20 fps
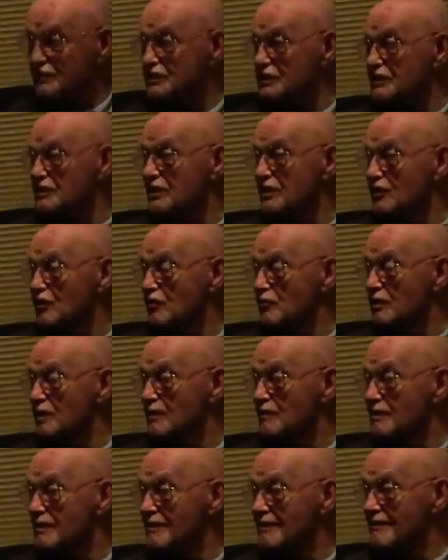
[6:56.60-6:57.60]
into the club,
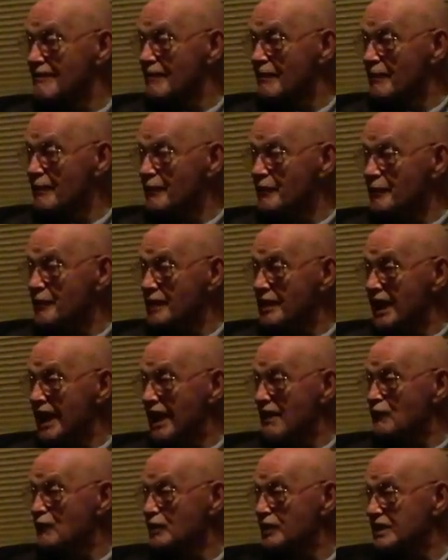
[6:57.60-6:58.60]

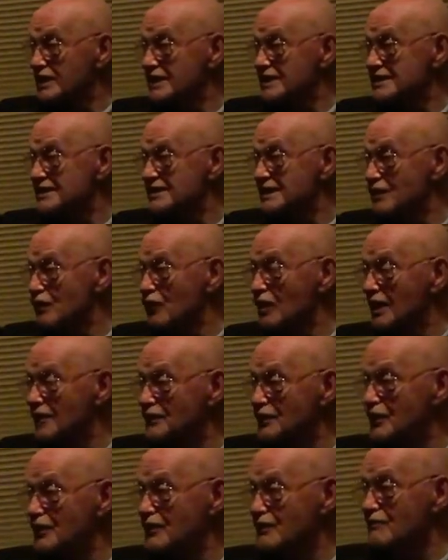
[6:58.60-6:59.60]
and rehearse there all
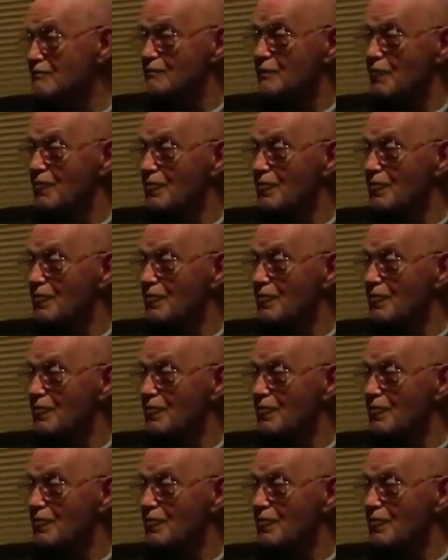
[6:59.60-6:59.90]
afternoon.